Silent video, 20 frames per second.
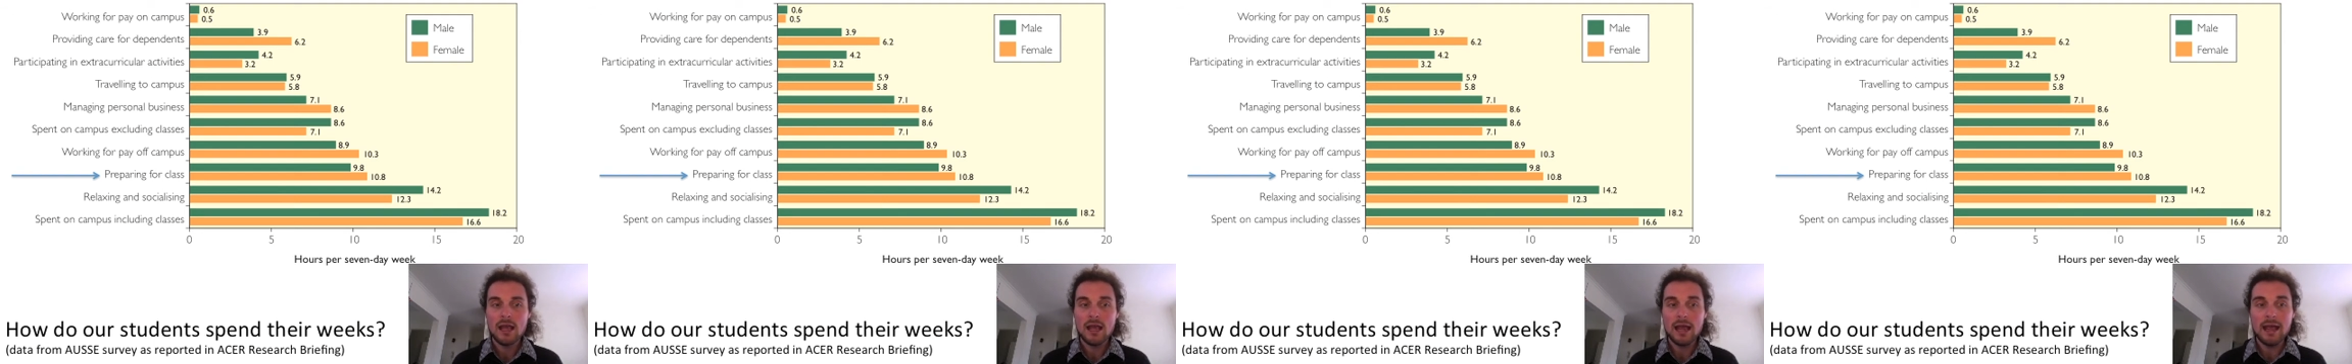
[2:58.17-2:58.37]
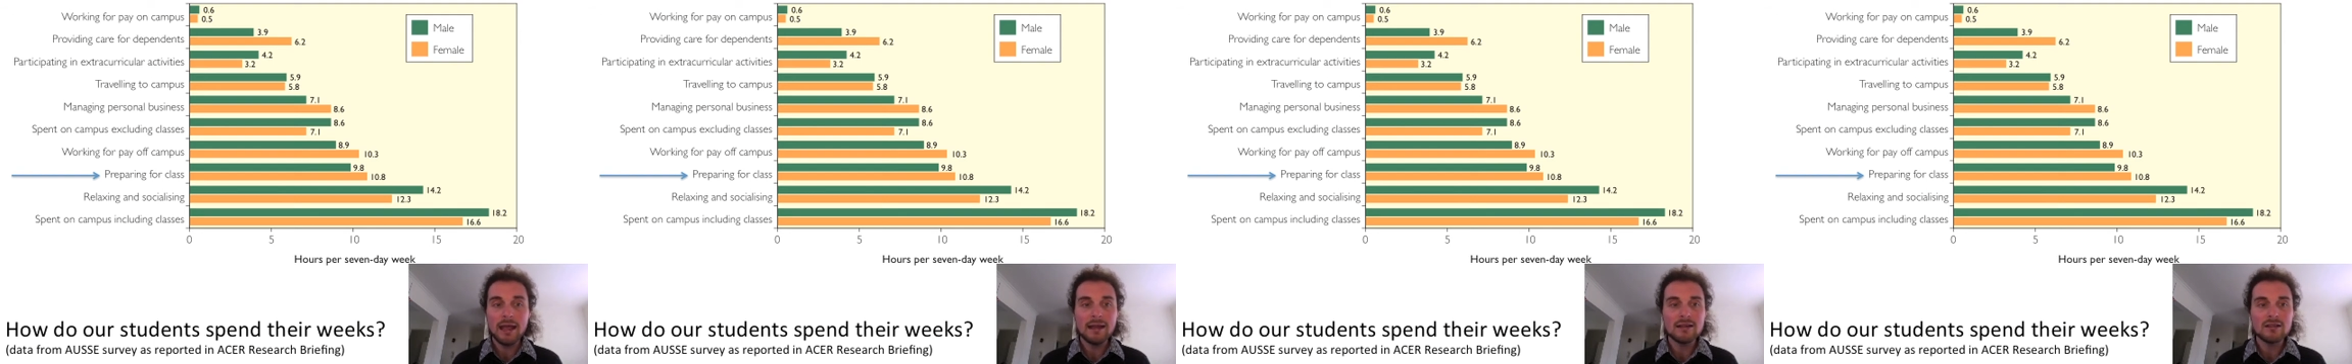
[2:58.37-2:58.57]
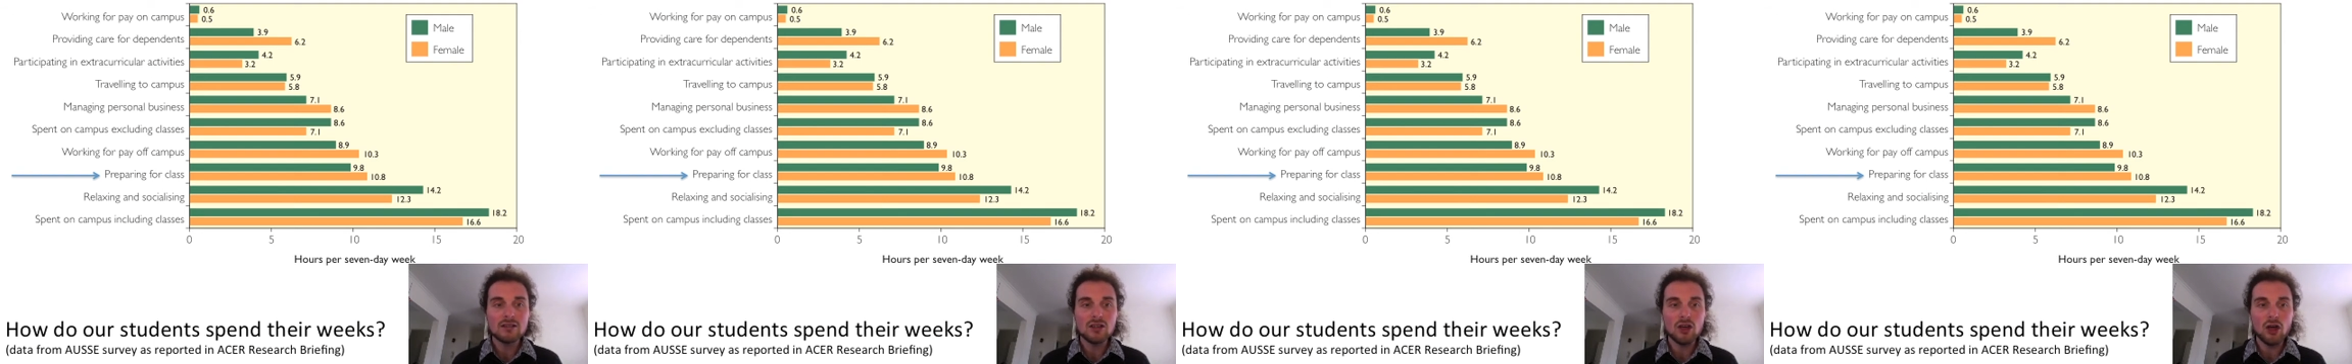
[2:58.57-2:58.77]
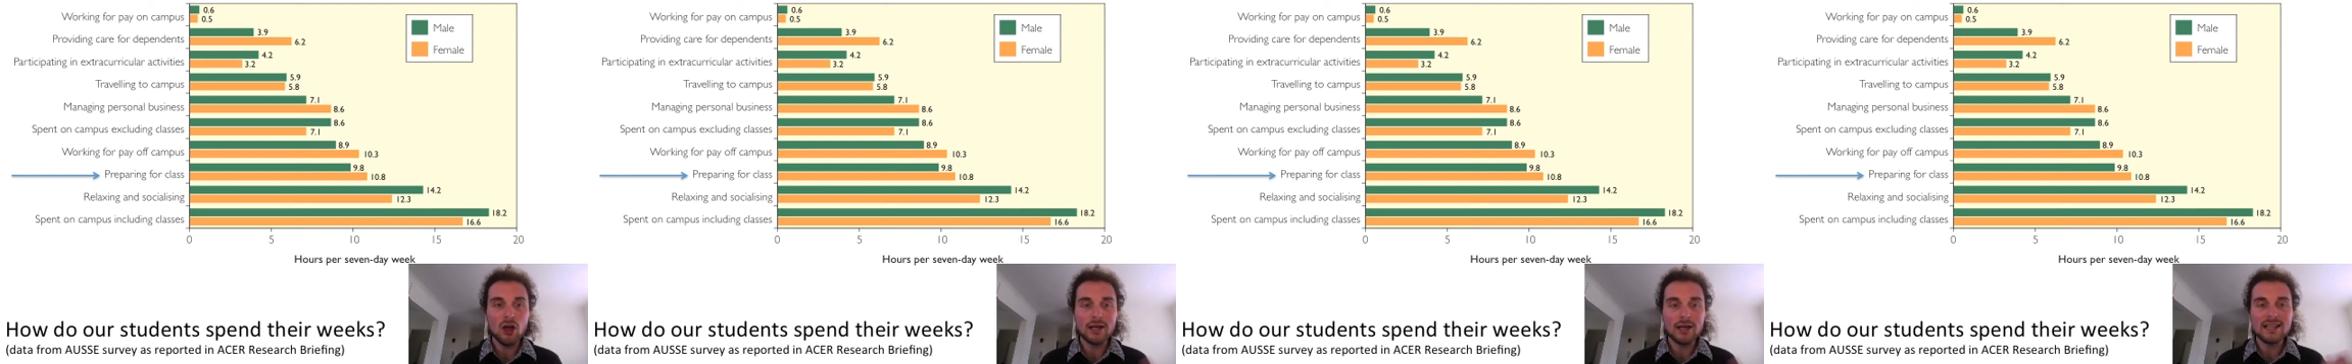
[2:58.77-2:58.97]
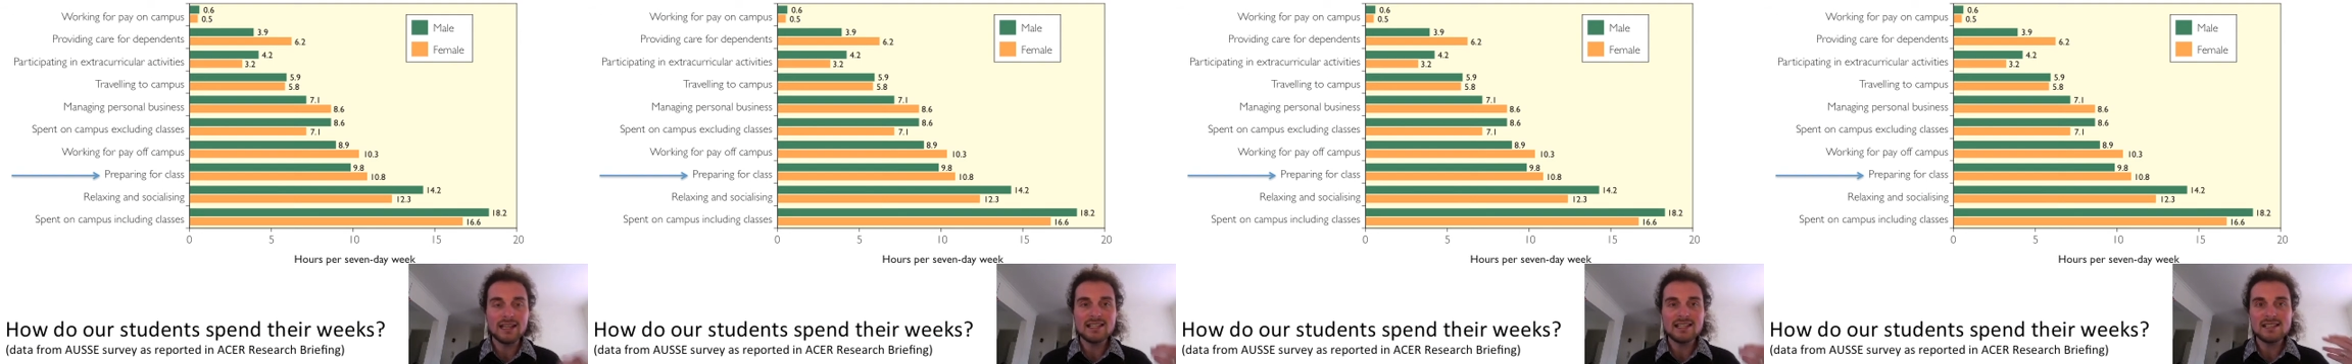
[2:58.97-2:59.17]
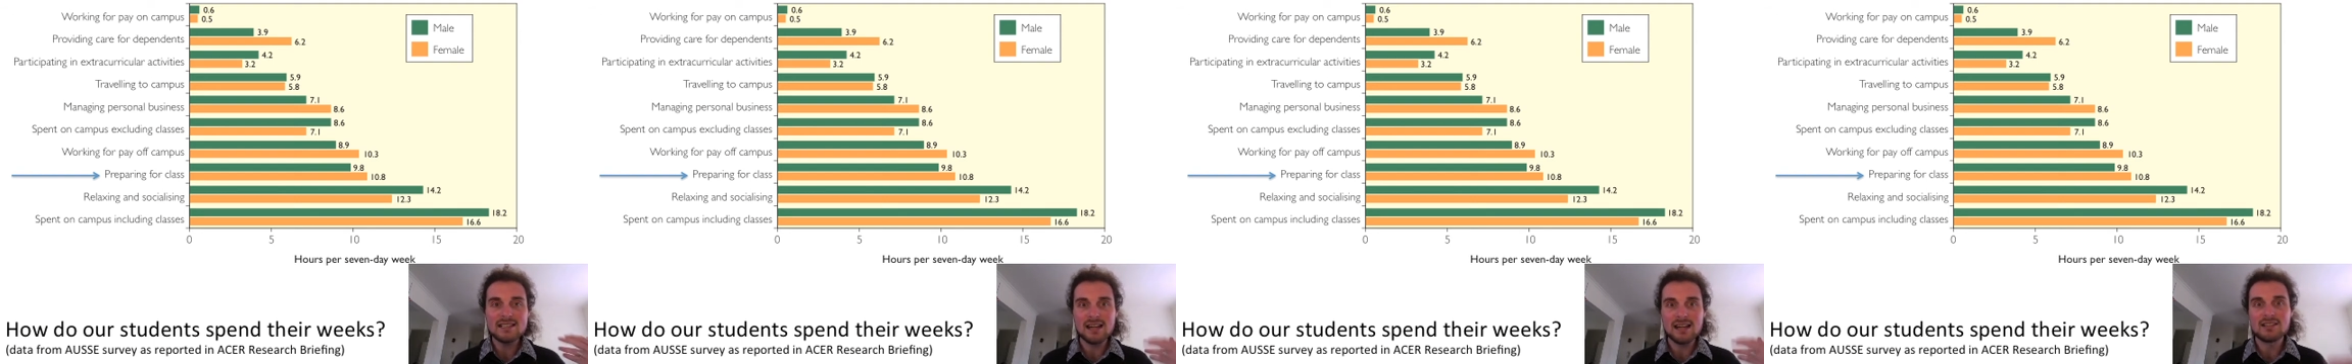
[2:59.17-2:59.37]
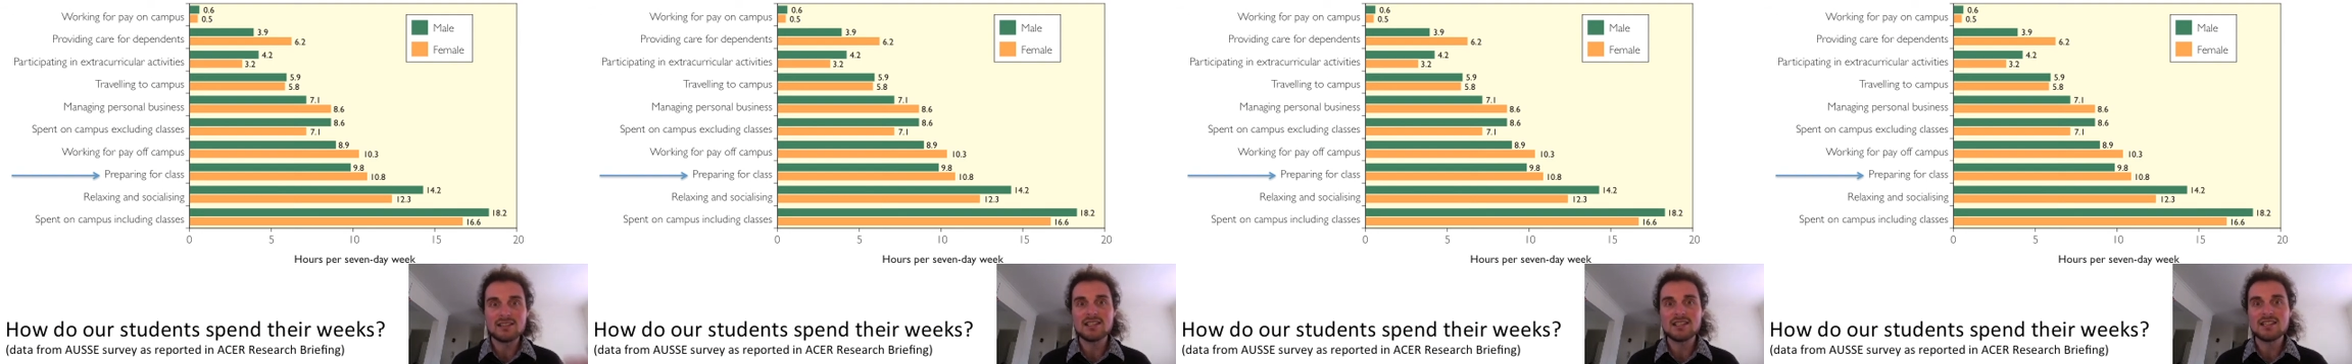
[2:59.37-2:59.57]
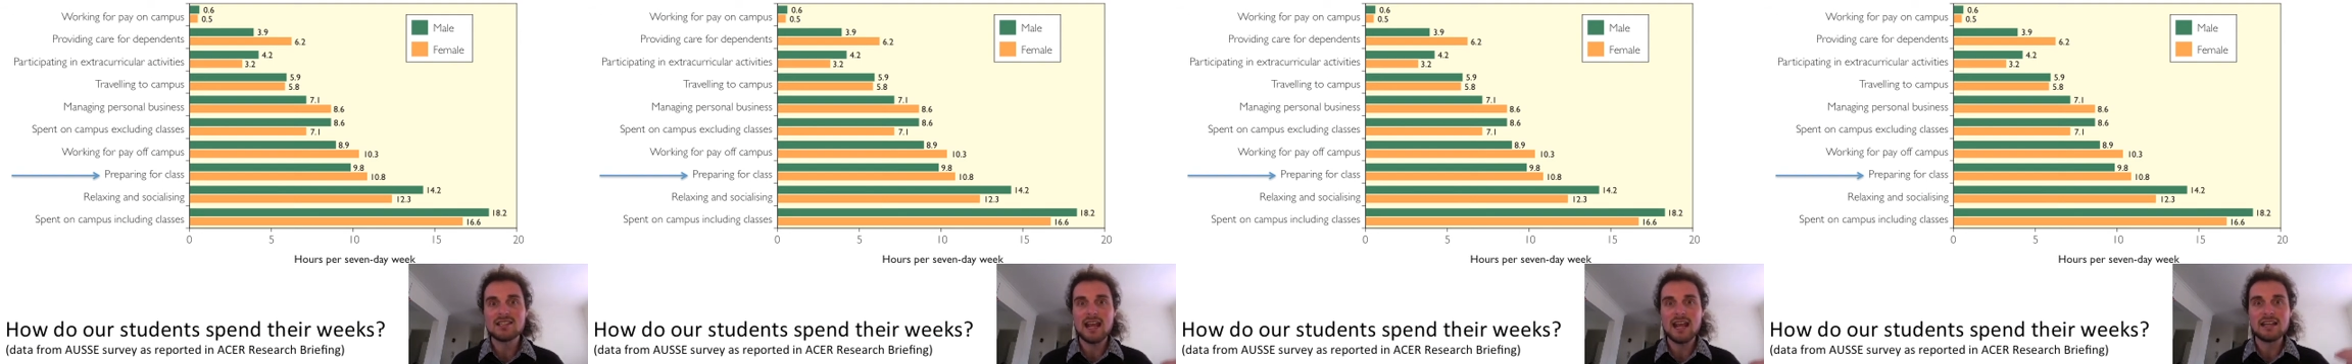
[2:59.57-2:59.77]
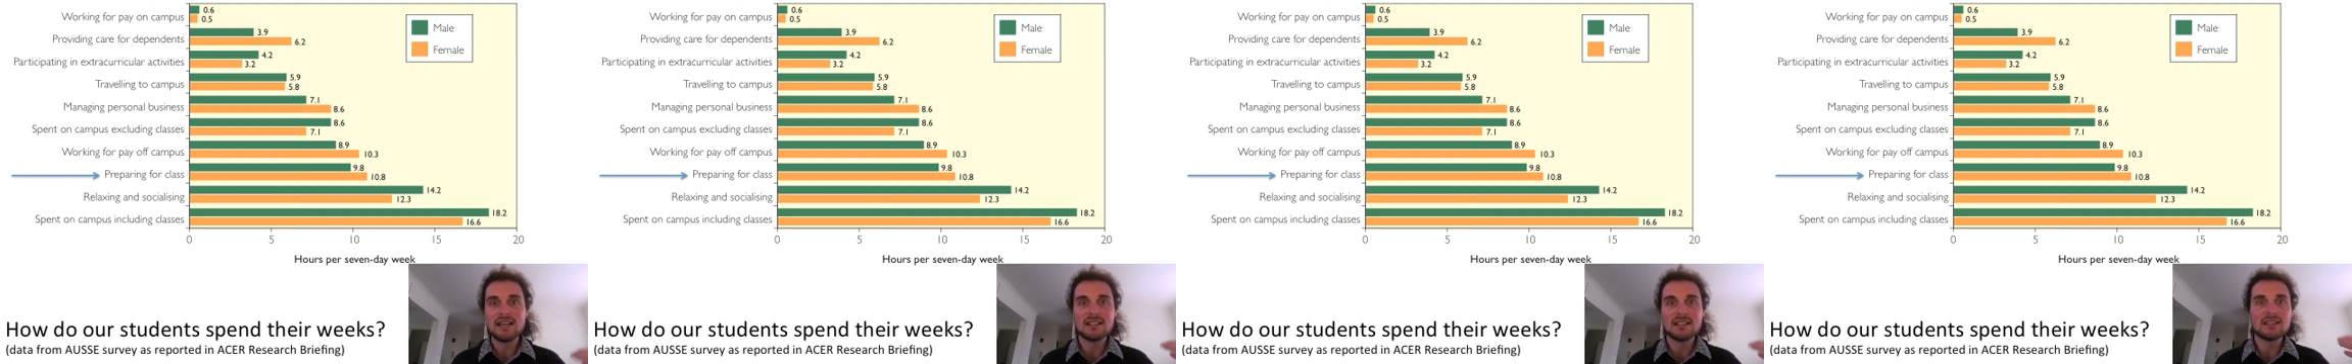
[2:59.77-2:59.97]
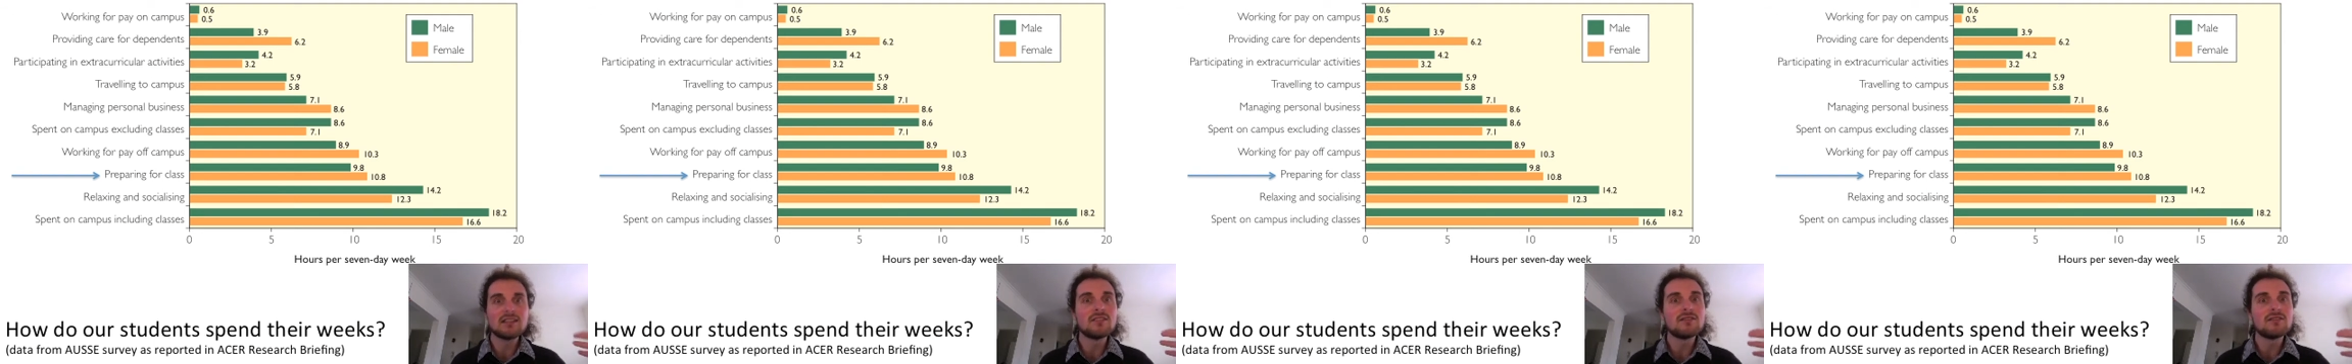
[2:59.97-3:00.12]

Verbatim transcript: And I guess an understanding